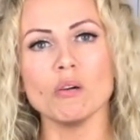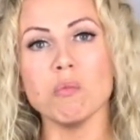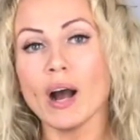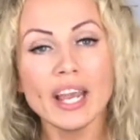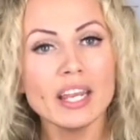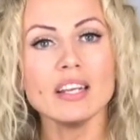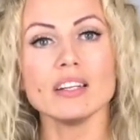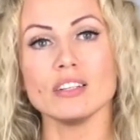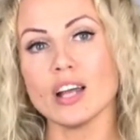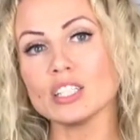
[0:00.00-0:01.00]
Why
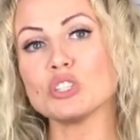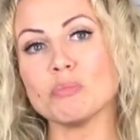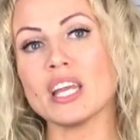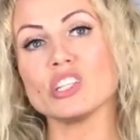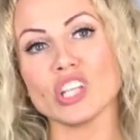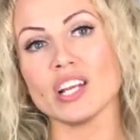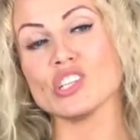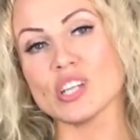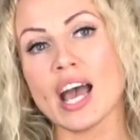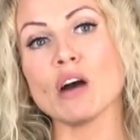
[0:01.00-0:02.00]
not to make
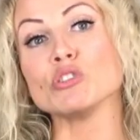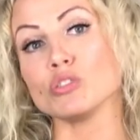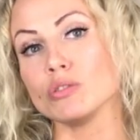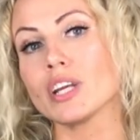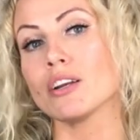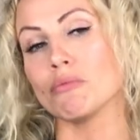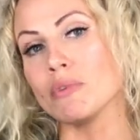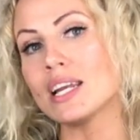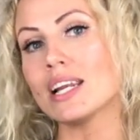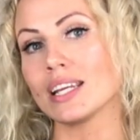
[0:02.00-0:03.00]
change now so you can
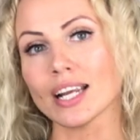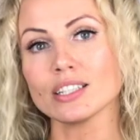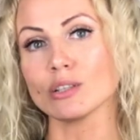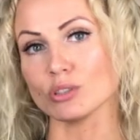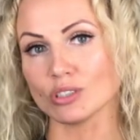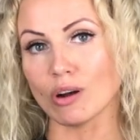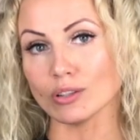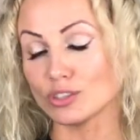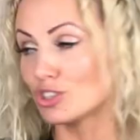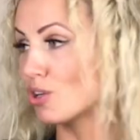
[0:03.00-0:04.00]
really get those
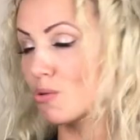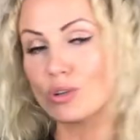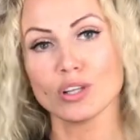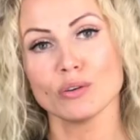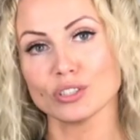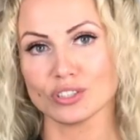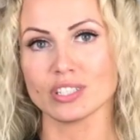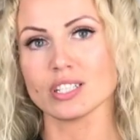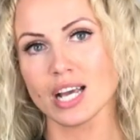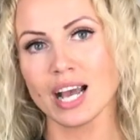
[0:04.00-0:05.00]
goals so close to
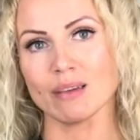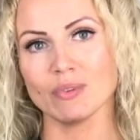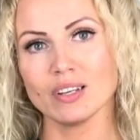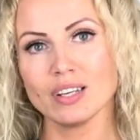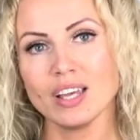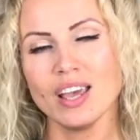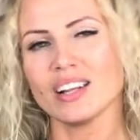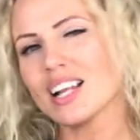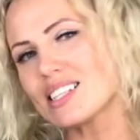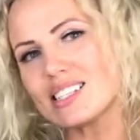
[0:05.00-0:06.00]
the time?
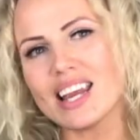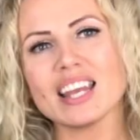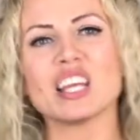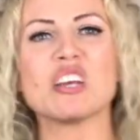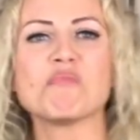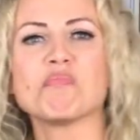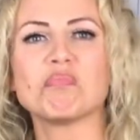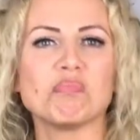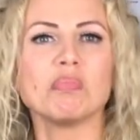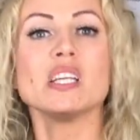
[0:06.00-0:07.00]
Let's take a
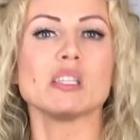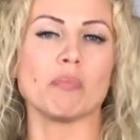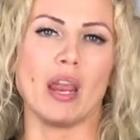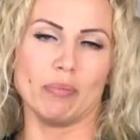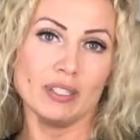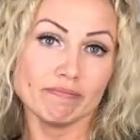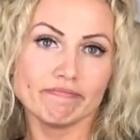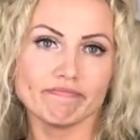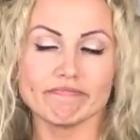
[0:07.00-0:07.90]
piece of paper,